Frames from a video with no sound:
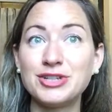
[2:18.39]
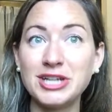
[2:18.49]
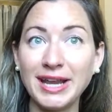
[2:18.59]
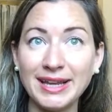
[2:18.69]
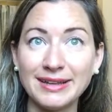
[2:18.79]

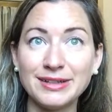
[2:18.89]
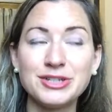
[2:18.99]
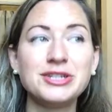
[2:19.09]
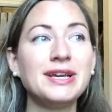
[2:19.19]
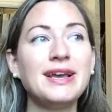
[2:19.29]

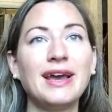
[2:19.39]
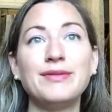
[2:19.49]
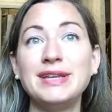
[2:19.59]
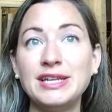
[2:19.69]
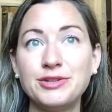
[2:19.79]
changed and
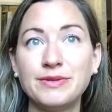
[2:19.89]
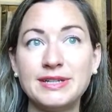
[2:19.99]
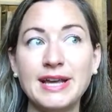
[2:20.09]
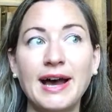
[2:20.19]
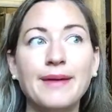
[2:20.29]
we need to
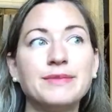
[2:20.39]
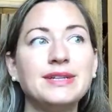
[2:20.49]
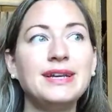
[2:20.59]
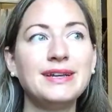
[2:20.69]
adapt.